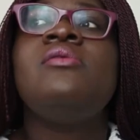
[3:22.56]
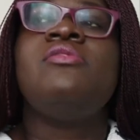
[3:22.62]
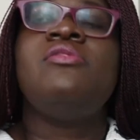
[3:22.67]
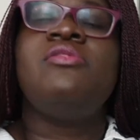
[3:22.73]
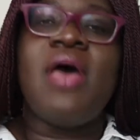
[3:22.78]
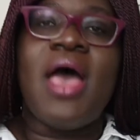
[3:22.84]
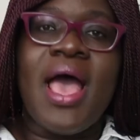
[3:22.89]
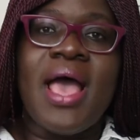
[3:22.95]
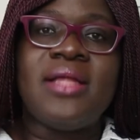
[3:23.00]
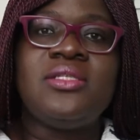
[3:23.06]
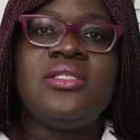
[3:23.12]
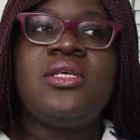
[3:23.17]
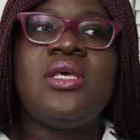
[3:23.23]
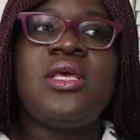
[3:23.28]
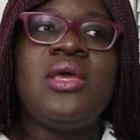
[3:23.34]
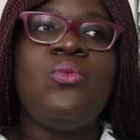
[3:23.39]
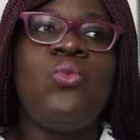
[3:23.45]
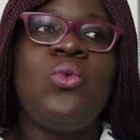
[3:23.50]

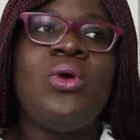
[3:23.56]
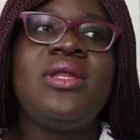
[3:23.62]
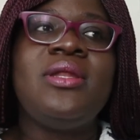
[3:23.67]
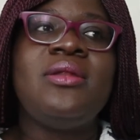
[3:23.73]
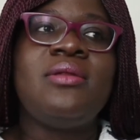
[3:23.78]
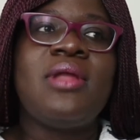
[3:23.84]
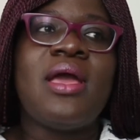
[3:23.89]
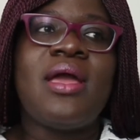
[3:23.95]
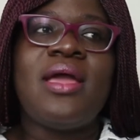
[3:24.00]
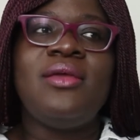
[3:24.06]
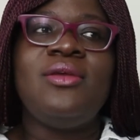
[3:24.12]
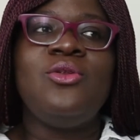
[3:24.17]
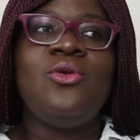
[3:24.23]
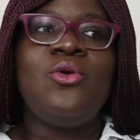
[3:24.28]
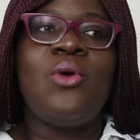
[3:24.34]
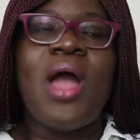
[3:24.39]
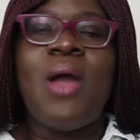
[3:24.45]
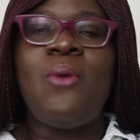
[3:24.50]
that it wouldn't you
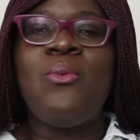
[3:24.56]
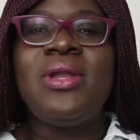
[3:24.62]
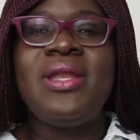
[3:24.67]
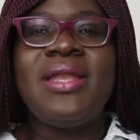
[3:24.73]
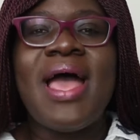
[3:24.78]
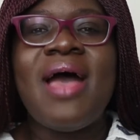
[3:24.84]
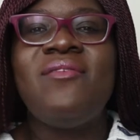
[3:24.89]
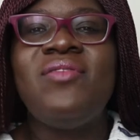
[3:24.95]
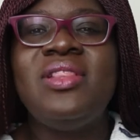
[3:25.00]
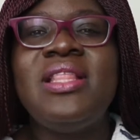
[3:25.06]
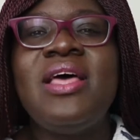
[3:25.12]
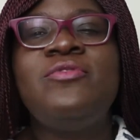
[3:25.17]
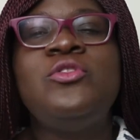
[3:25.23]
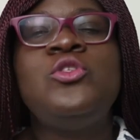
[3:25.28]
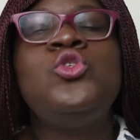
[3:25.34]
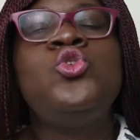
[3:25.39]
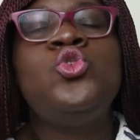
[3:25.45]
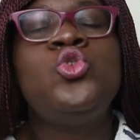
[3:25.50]
know I wouldn't have
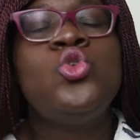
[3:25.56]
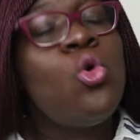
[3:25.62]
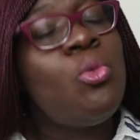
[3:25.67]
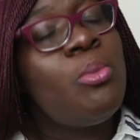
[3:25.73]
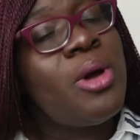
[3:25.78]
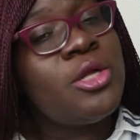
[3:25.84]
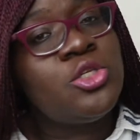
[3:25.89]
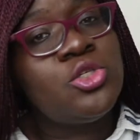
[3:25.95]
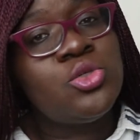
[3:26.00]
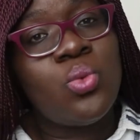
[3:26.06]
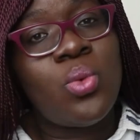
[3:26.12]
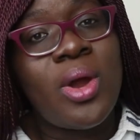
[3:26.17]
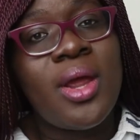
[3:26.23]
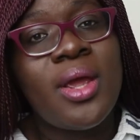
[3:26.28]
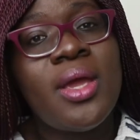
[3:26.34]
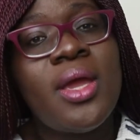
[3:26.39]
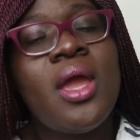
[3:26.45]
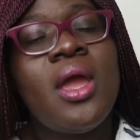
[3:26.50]
left so much
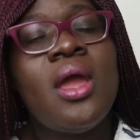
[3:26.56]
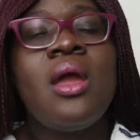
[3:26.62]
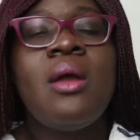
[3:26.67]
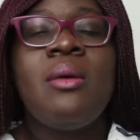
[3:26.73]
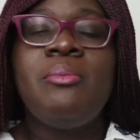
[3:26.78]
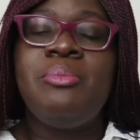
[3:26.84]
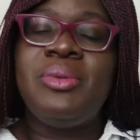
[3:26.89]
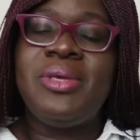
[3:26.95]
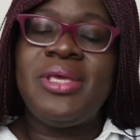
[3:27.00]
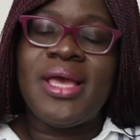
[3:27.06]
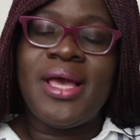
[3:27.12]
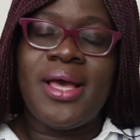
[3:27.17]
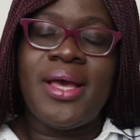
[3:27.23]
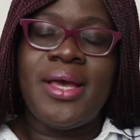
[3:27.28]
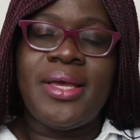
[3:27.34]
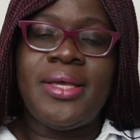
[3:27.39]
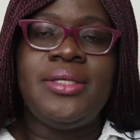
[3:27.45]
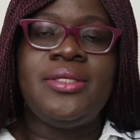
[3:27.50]
work
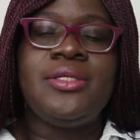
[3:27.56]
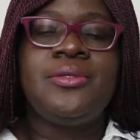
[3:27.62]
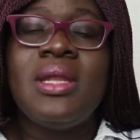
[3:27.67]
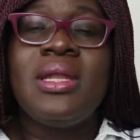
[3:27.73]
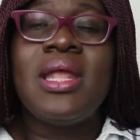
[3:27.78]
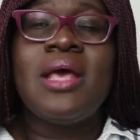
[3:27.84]
behind.